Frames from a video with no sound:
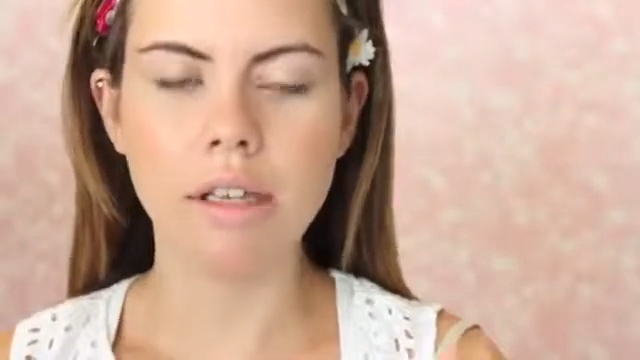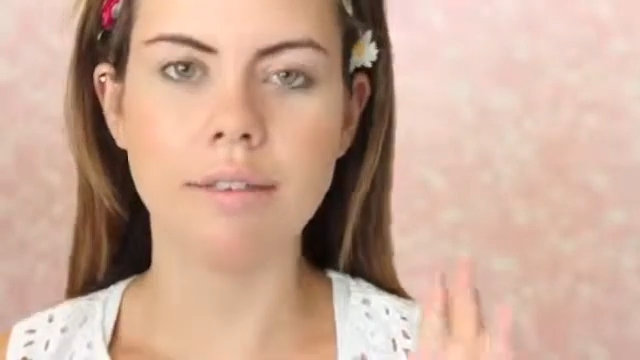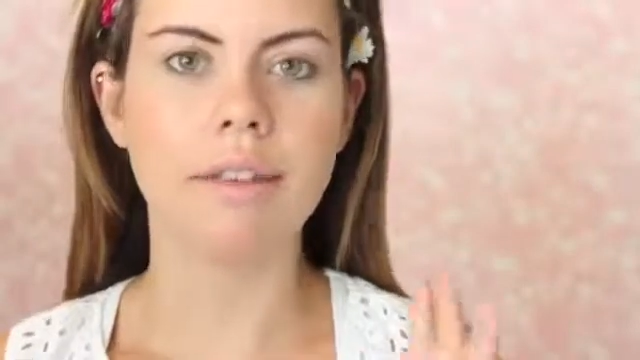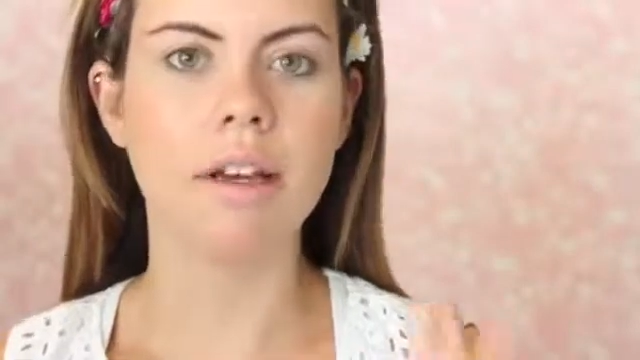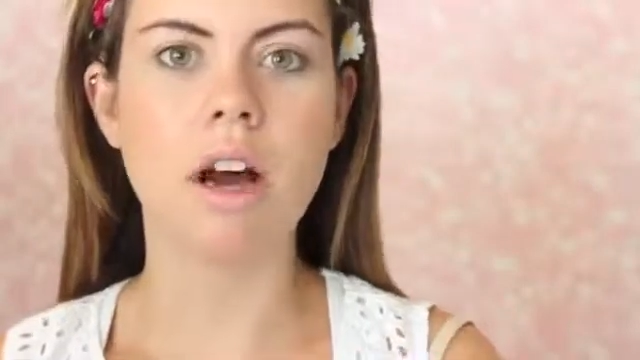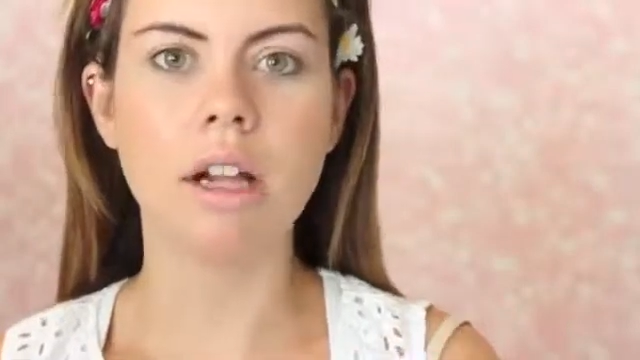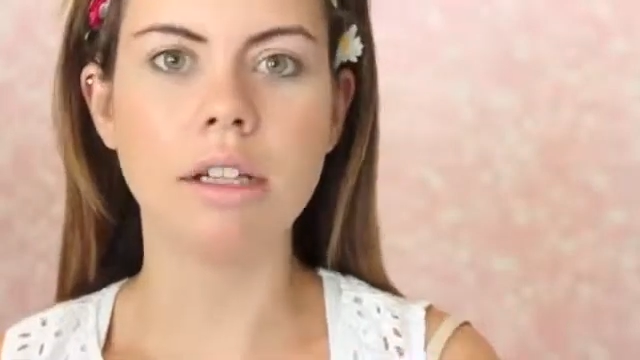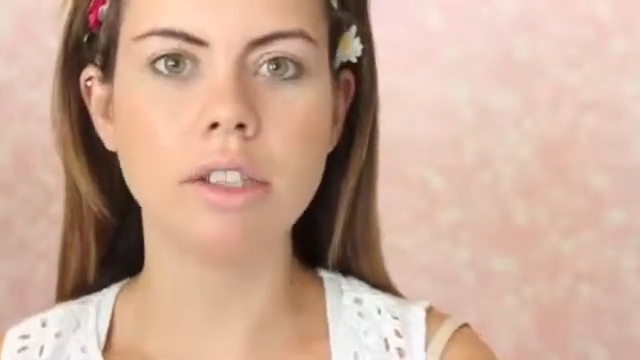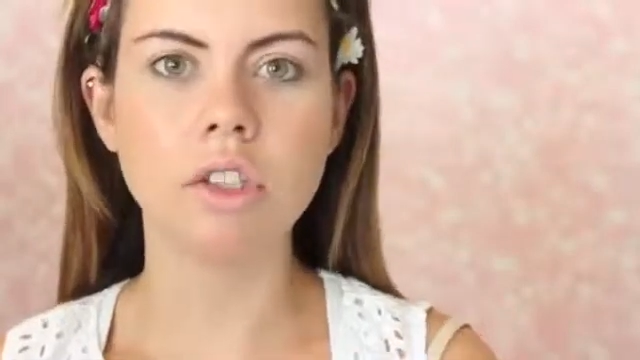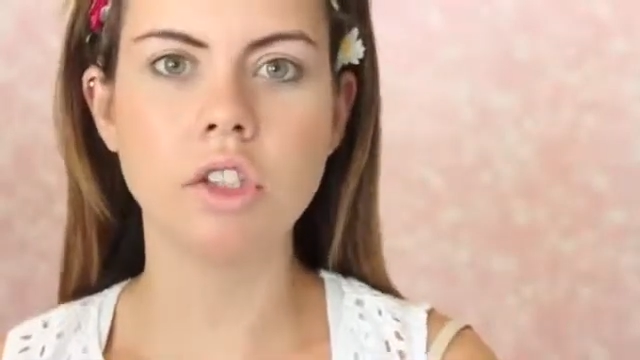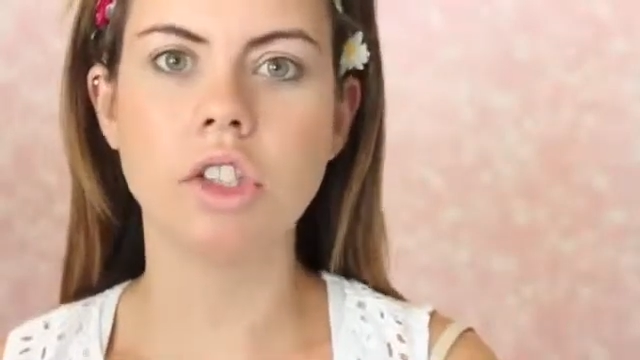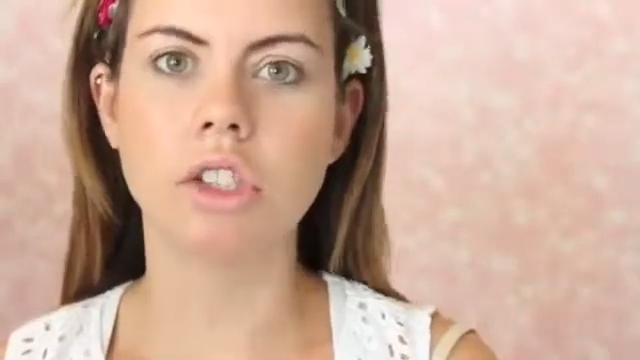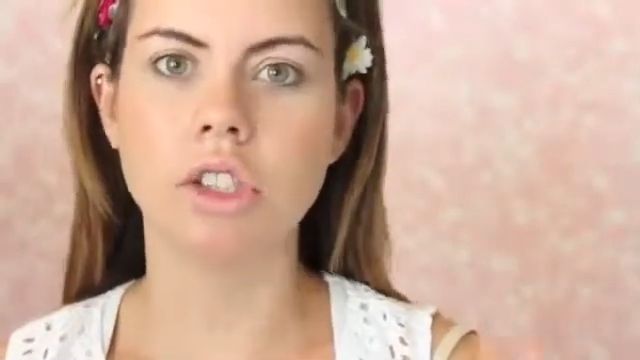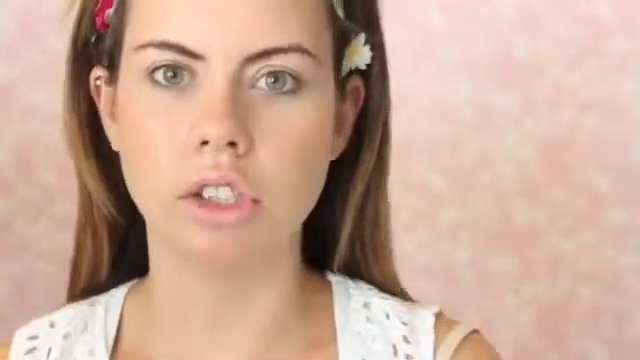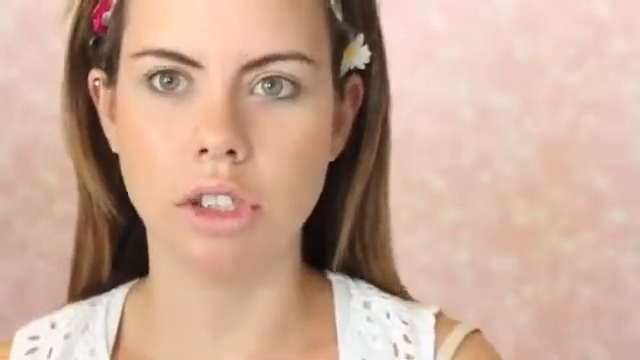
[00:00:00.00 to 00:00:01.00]
the colors
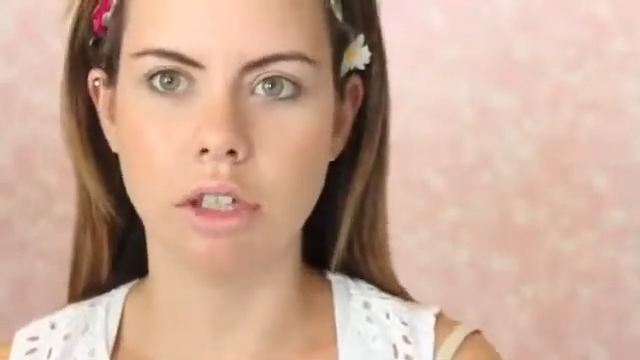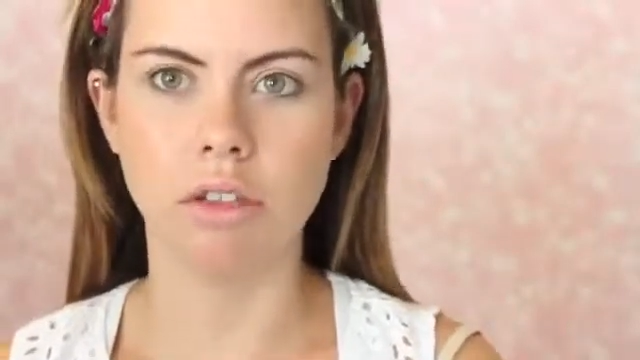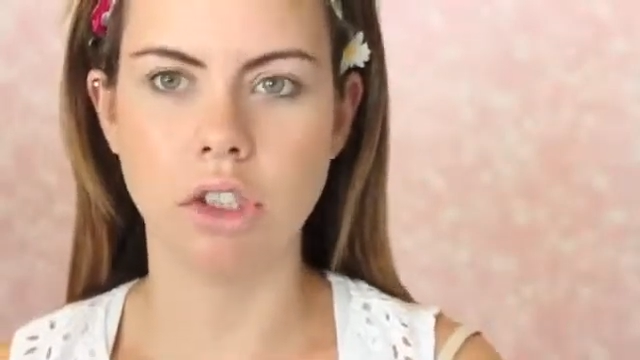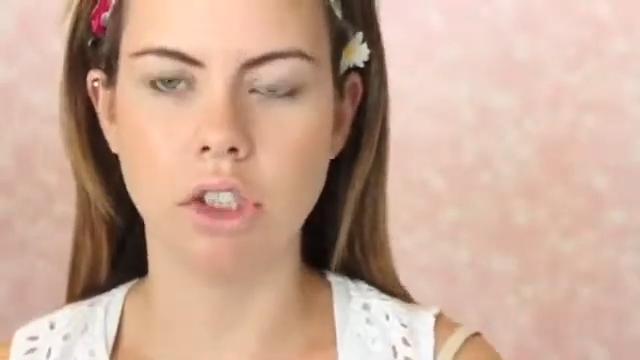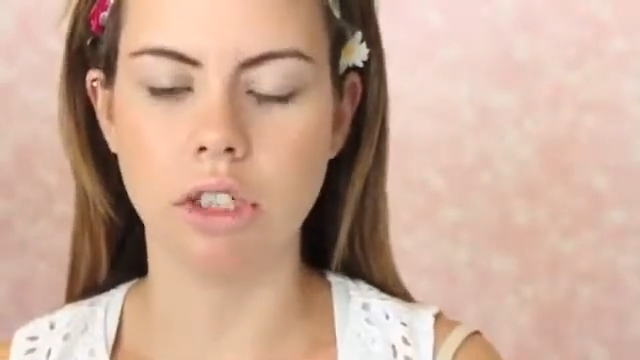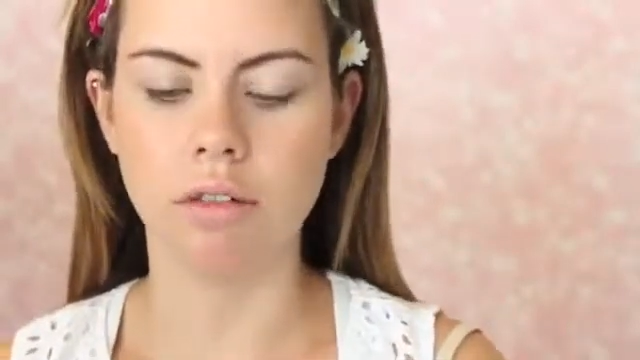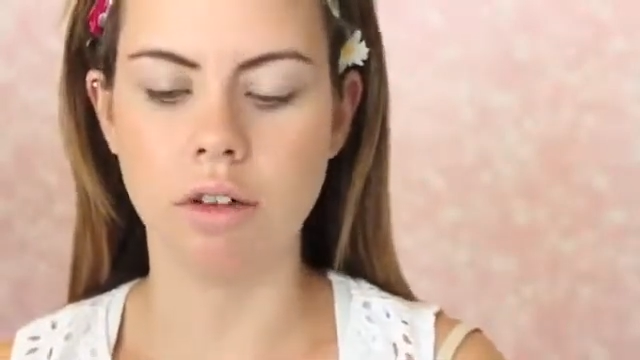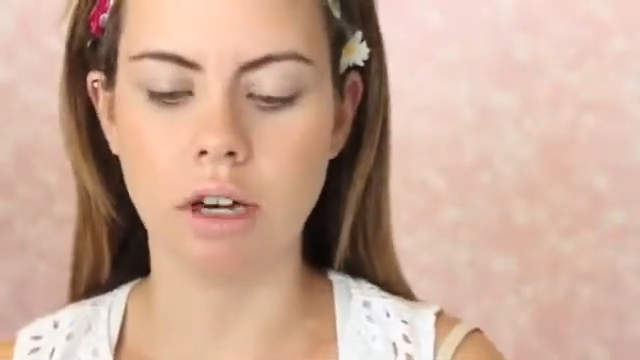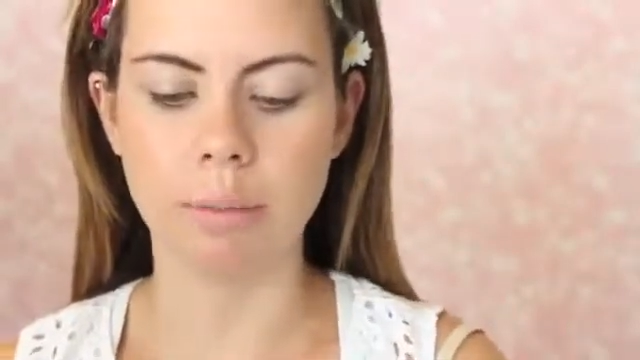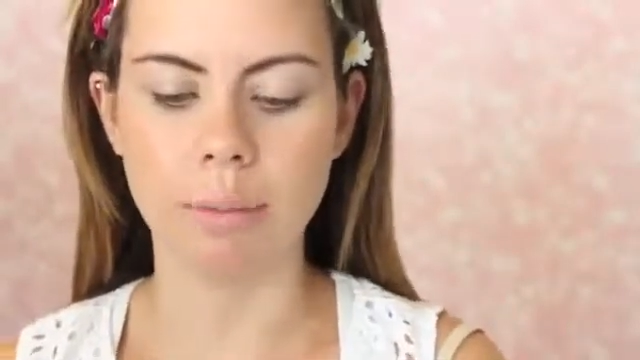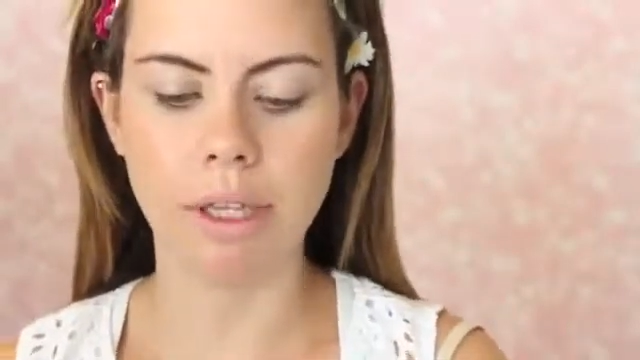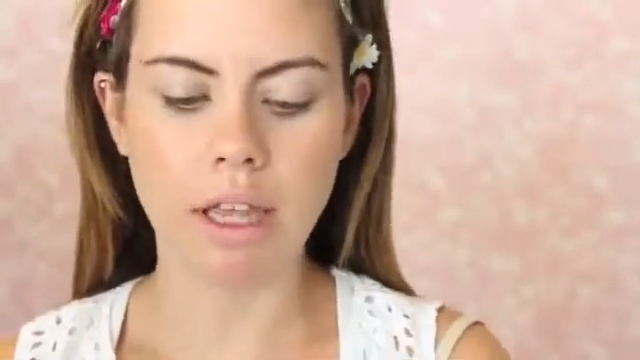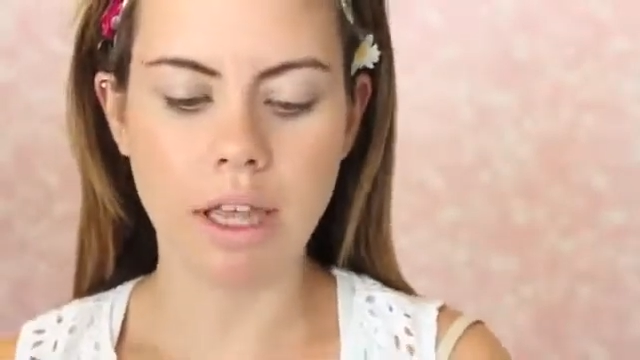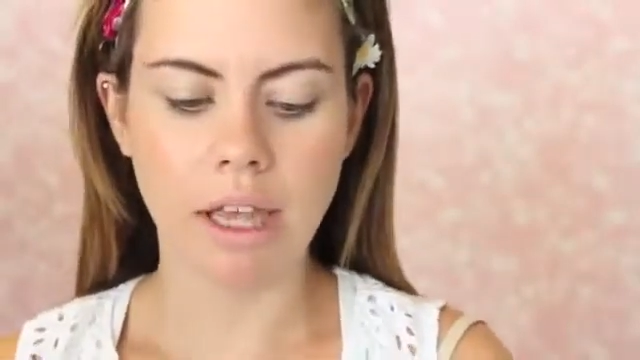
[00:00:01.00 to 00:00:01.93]
just don't show up.